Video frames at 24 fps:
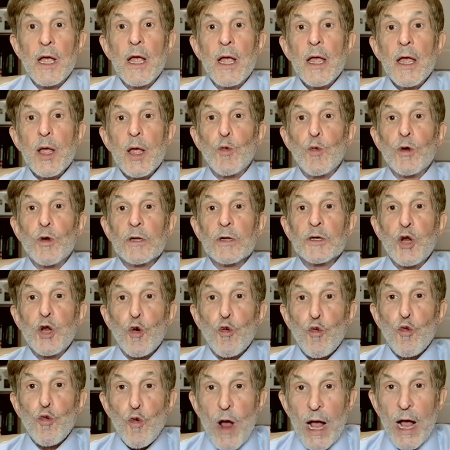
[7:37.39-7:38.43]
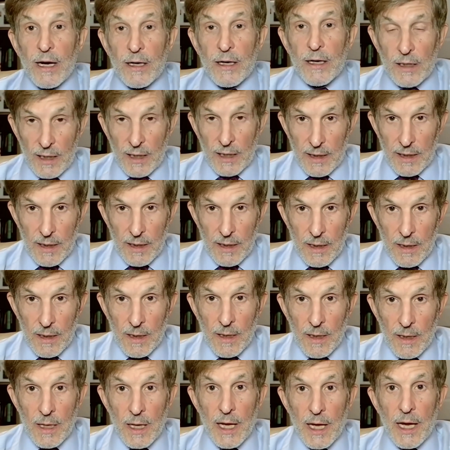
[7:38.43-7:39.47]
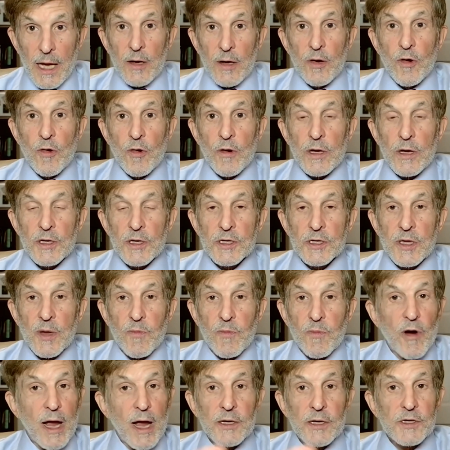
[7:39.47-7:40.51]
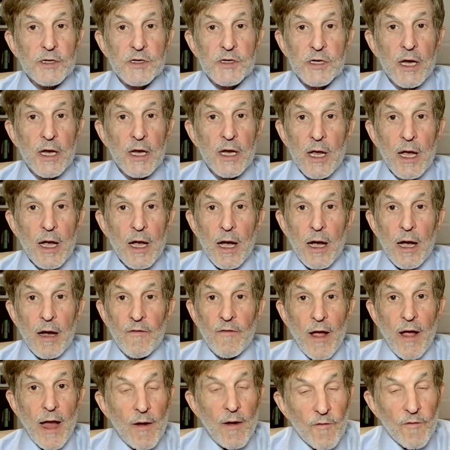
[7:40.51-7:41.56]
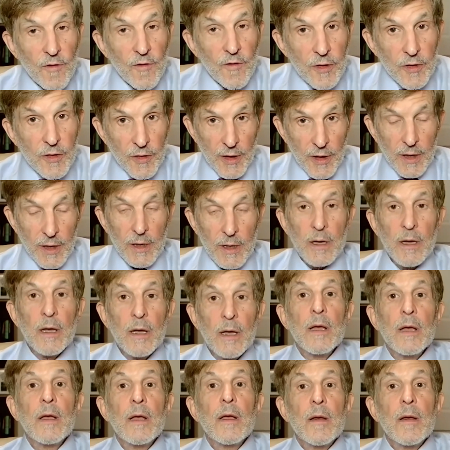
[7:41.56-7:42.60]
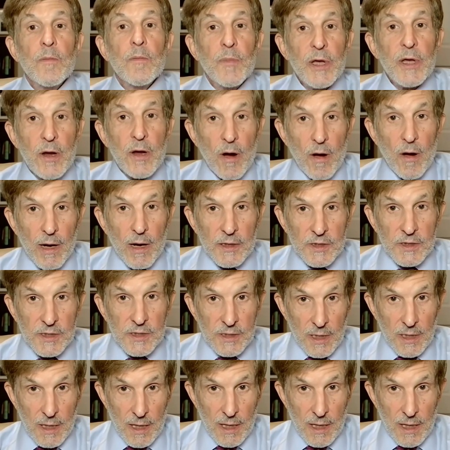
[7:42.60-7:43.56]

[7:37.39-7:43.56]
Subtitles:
it will directly increase the price of everything because